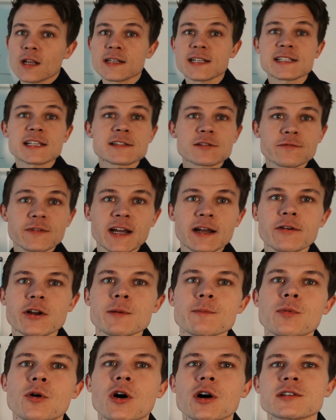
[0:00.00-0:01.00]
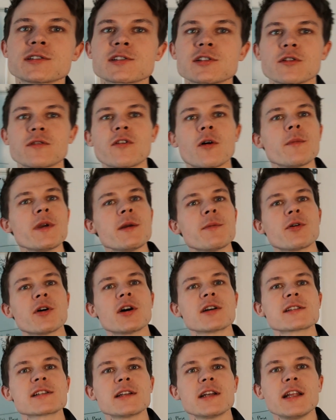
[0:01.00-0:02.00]
This is very important. So for me
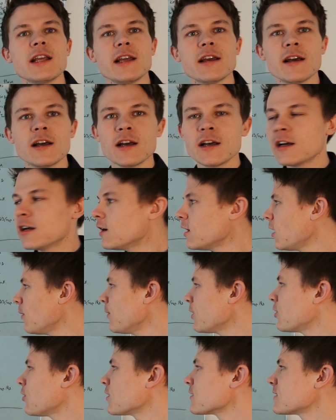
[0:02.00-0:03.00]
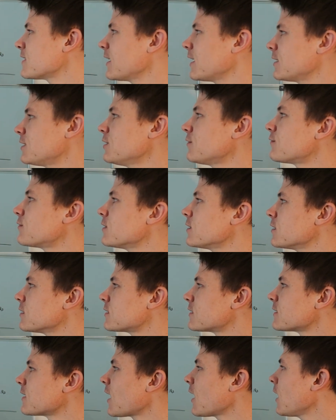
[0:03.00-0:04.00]
personally, because there are
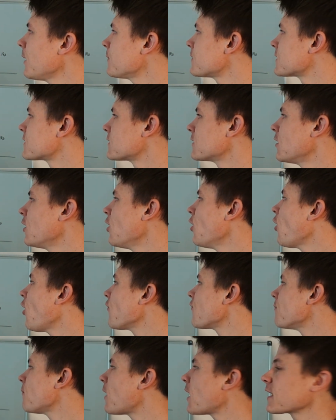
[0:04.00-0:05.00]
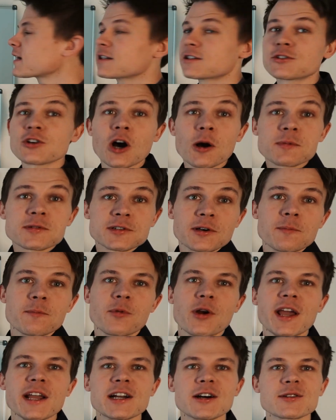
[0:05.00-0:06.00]
different types of market tops
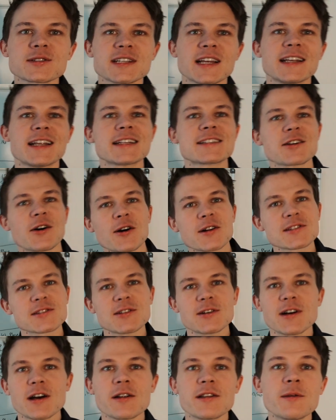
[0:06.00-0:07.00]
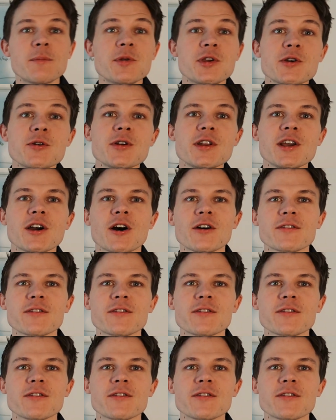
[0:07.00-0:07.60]
and breakouts, and that's also the beauty